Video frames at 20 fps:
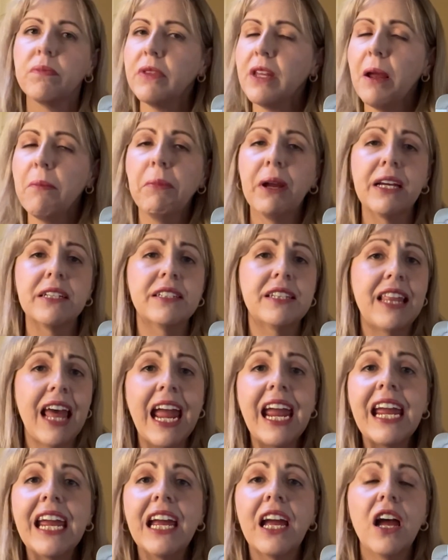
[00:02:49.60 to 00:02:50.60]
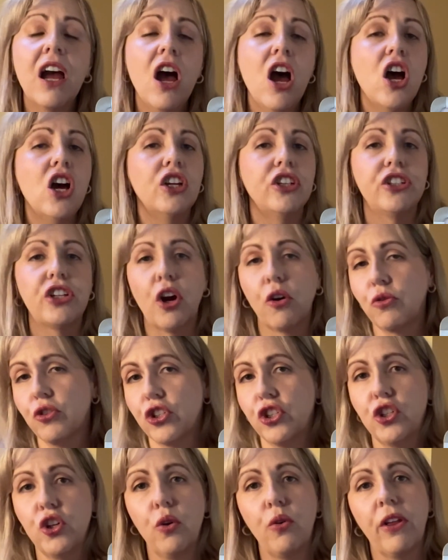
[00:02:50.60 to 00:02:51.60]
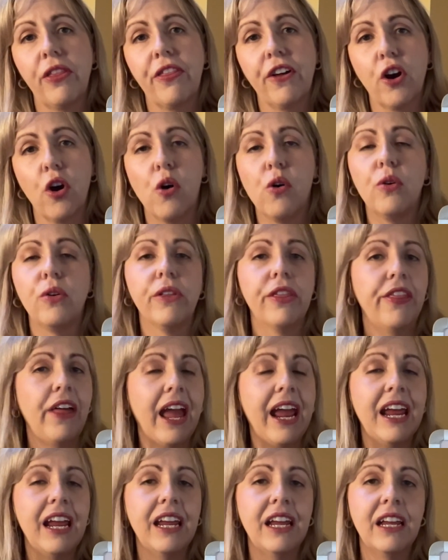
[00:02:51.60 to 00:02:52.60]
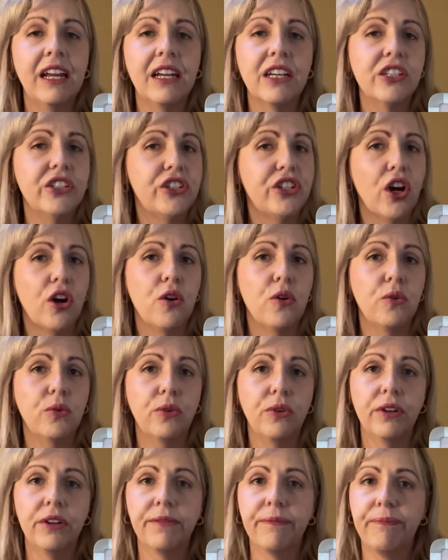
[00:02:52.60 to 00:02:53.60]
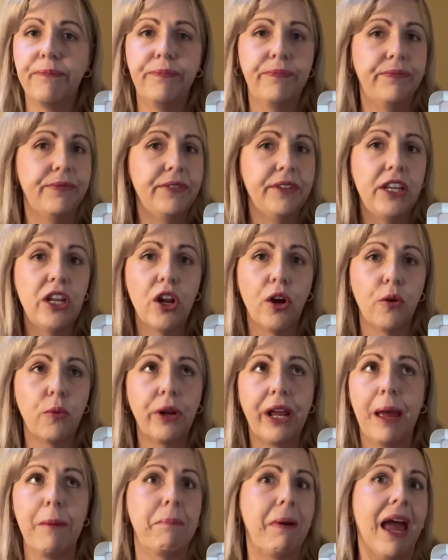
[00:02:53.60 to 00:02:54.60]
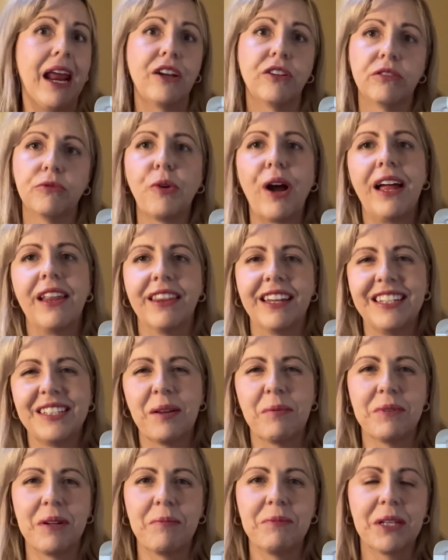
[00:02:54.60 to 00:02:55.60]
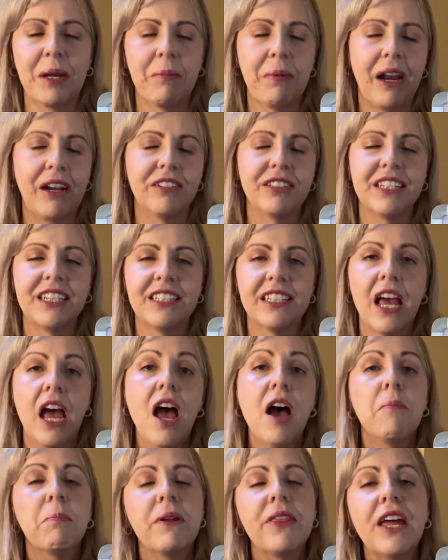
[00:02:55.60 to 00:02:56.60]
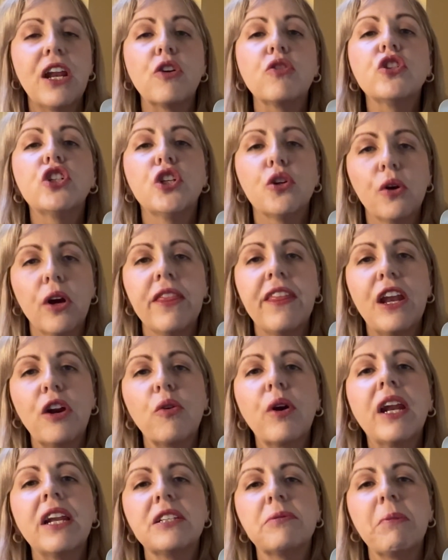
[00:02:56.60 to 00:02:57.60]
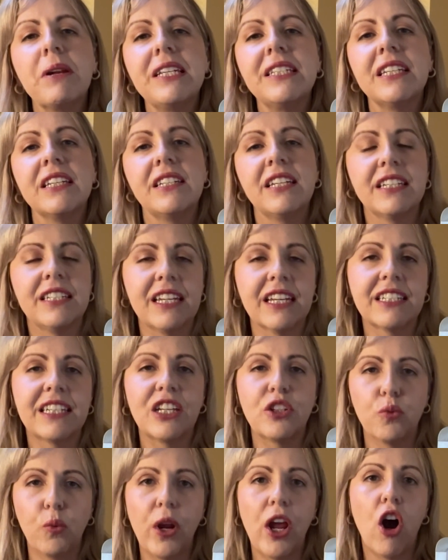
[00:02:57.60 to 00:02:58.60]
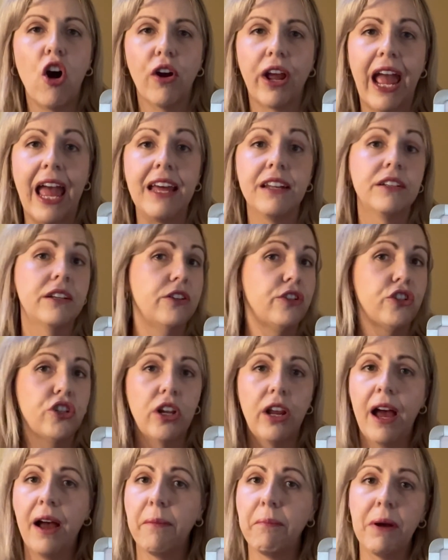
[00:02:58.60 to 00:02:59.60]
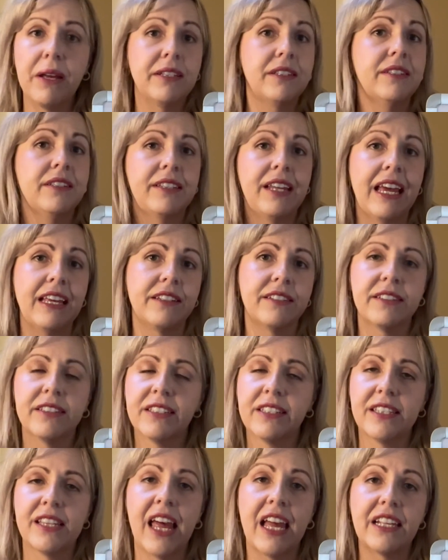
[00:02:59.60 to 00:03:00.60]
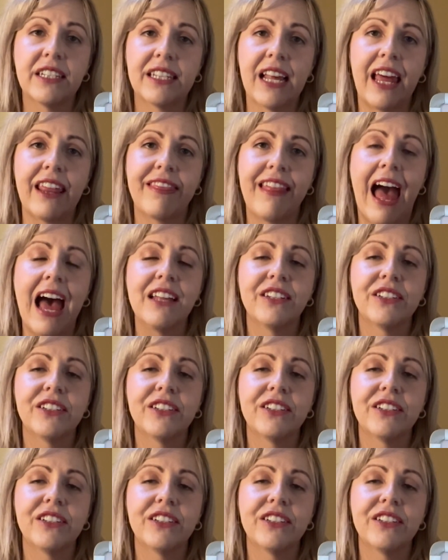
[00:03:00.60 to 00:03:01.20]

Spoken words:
because they don't shoot at the goal. They don't, get well, they sometimes get penalties, but they don't get as many statistics as we all get, assists, things like that.